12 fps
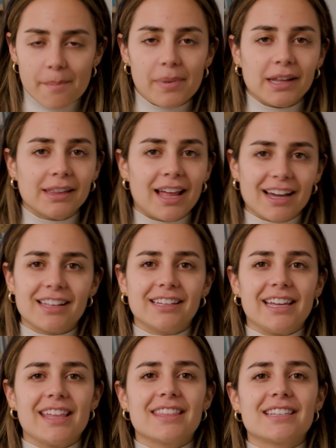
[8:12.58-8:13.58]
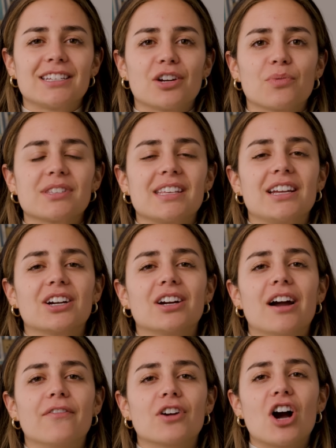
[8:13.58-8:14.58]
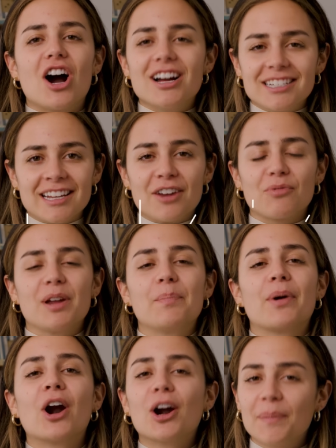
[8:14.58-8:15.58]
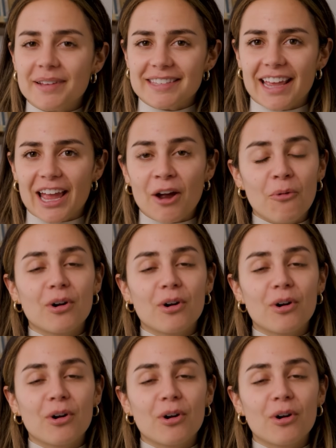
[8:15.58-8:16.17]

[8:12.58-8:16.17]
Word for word: But luckily, this year was the year of content repurposing.